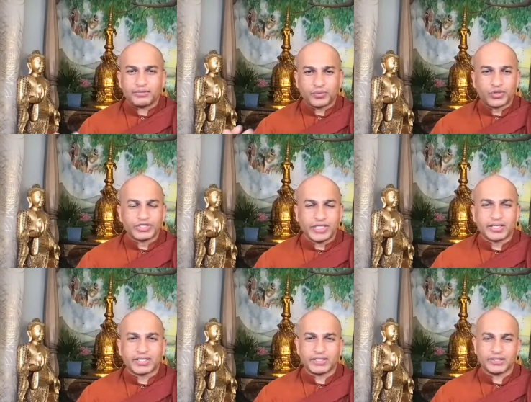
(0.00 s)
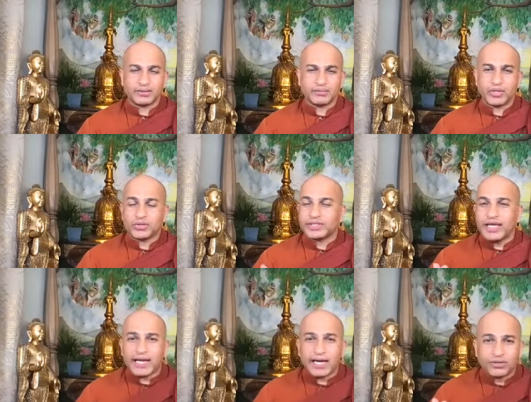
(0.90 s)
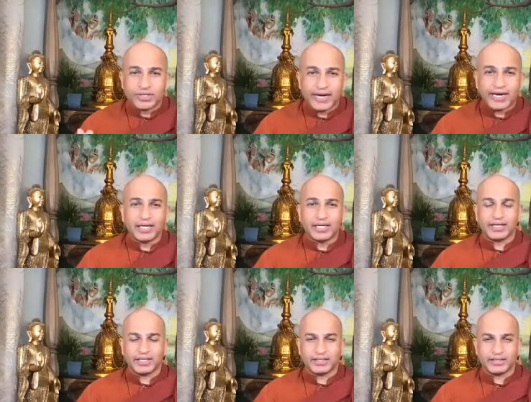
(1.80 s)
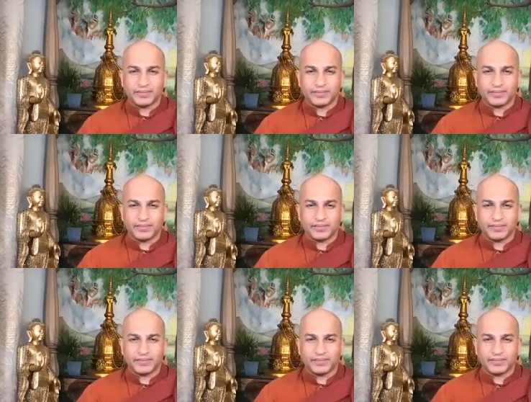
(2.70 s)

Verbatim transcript: for children because they cannot handle it.